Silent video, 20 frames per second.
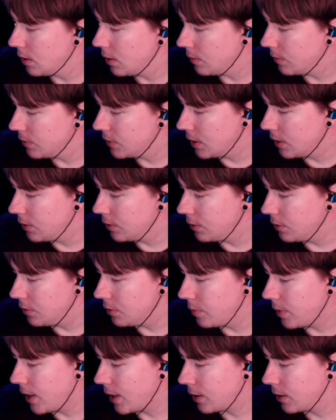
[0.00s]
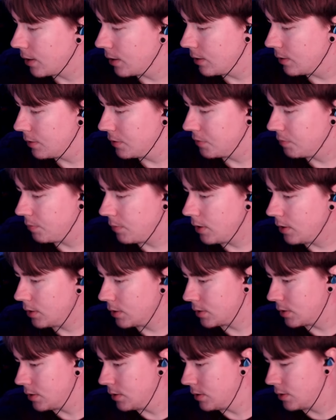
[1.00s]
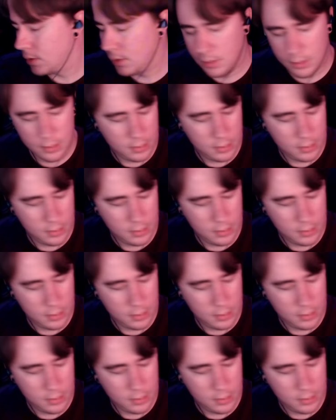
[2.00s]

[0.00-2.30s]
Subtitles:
I'm telling you, the back end of this box is